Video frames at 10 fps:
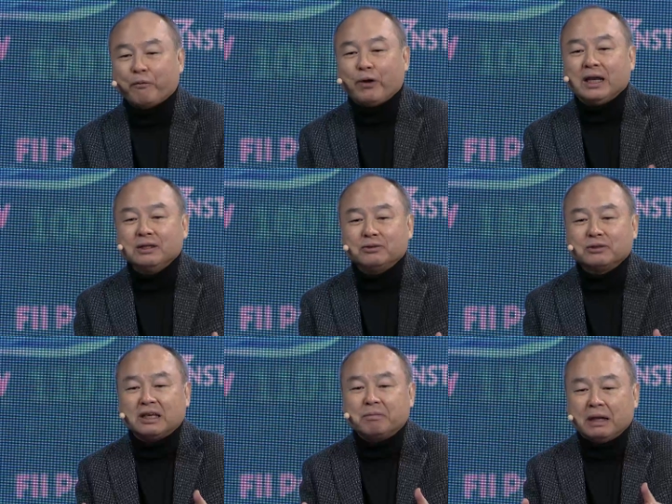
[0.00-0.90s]
why do
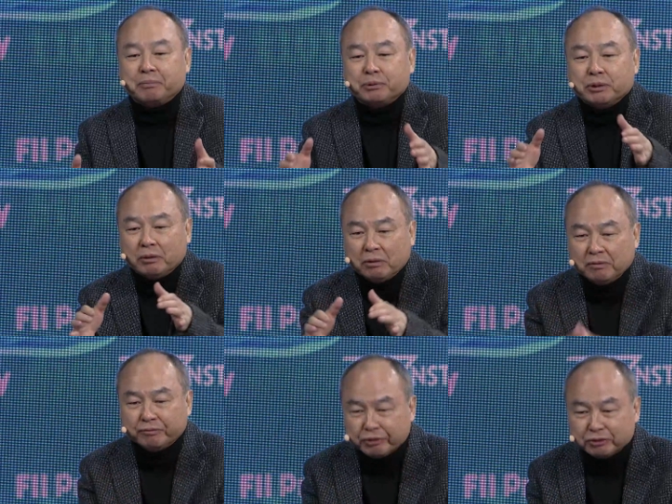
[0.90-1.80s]
you give up your
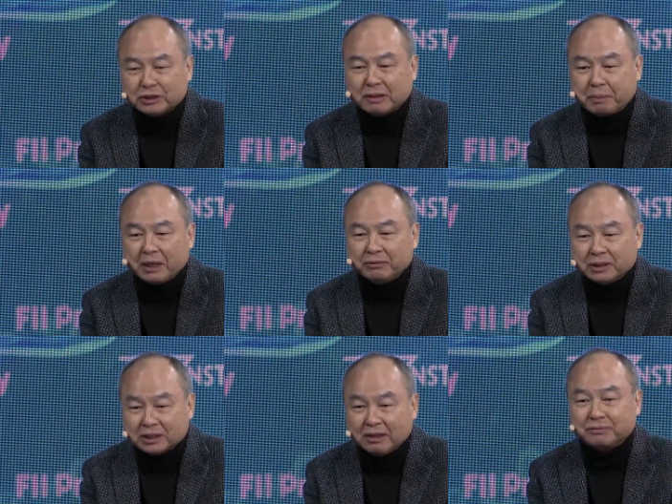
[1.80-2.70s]
own future by
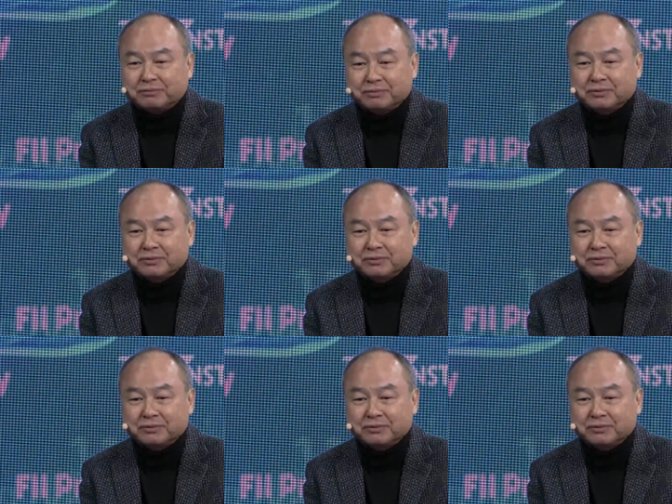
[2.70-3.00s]
yourself?